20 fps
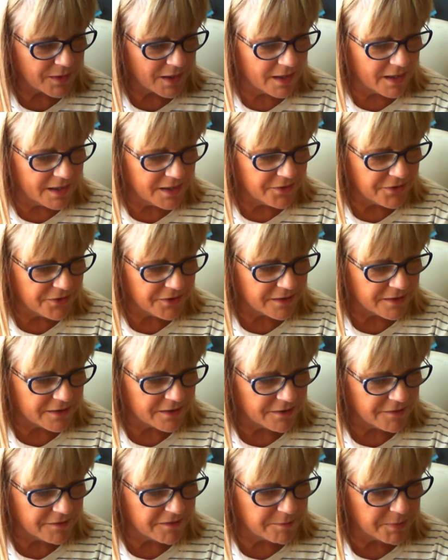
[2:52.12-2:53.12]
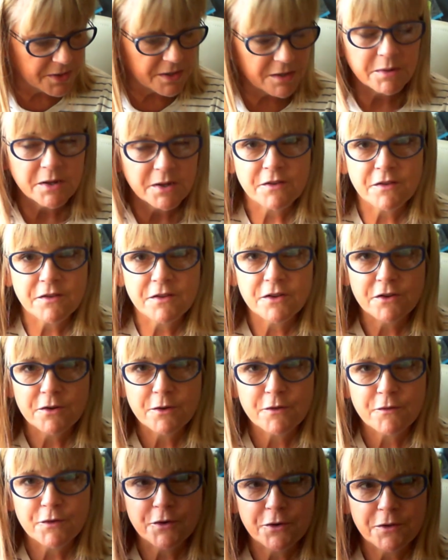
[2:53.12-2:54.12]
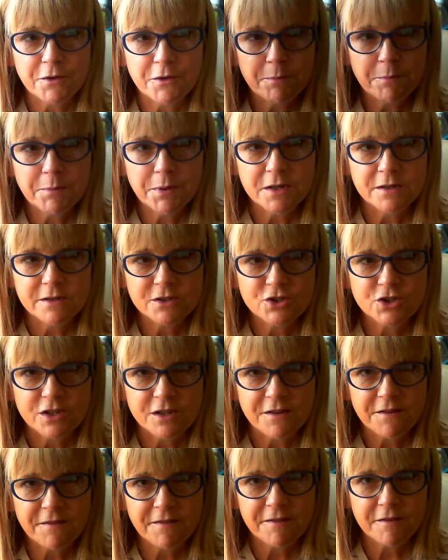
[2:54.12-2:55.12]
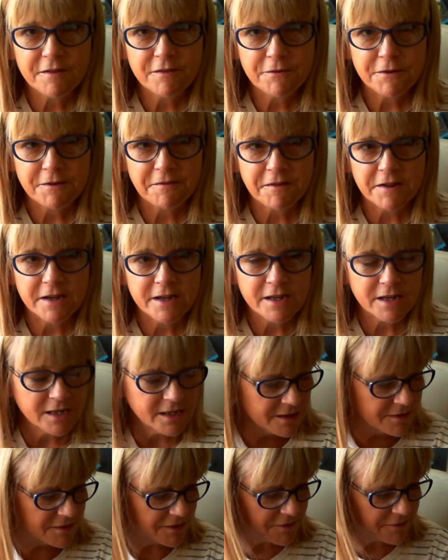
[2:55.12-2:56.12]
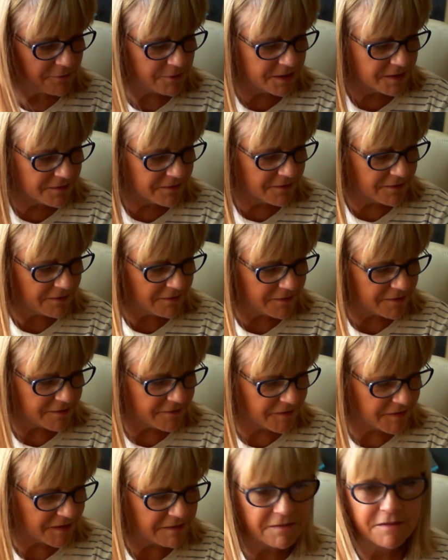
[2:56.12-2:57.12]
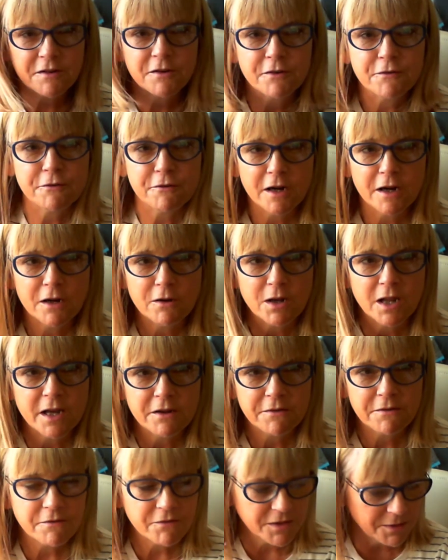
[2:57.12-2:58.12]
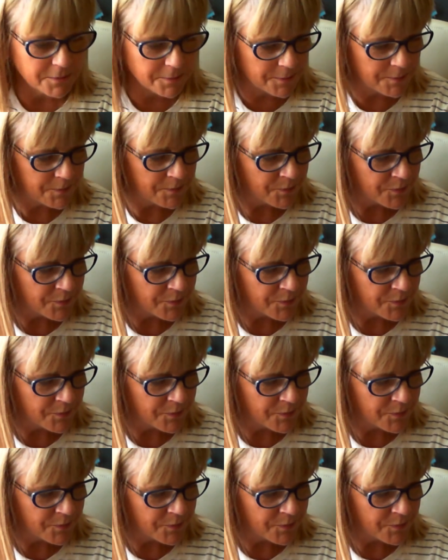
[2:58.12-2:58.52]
I think they're going to be the most useful purchase for cycling this winter, so I've sent off for a whole load of them.